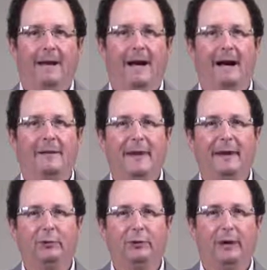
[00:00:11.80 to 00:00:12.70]
Hi, and
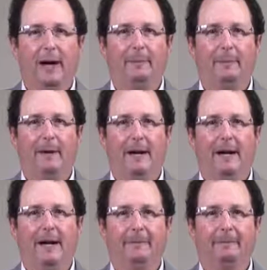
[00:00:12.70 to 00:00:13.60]
thanks for stopping
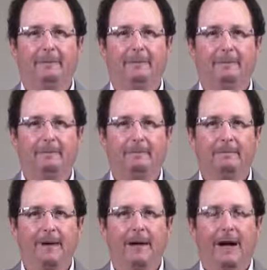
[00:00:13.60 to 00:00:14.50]
by.
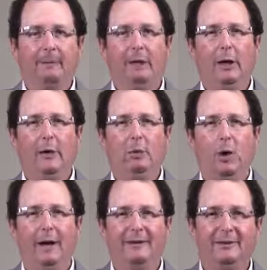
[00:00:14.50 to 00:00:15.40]
I'm Larry
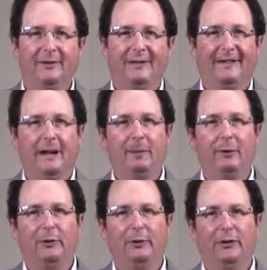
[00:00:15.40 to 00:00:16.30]
Weinstein, and I'm
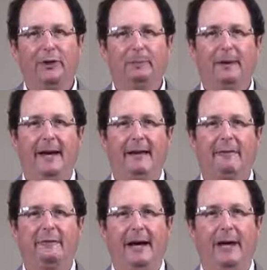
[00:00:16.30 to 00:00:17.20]
both a CPA
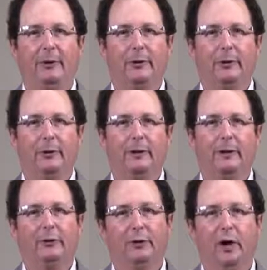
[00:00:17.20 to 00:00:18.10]
and the founder
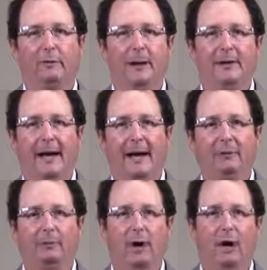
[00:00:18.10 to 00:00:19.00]
of
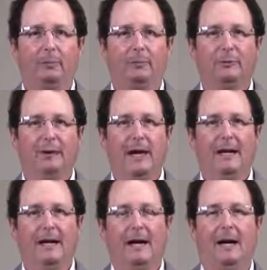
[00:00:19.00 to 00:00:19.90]

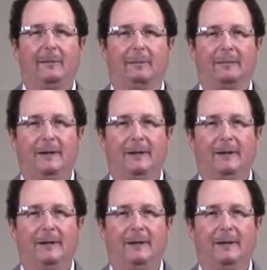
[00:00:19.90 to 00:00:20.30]
SolveMyTaxProblems.com.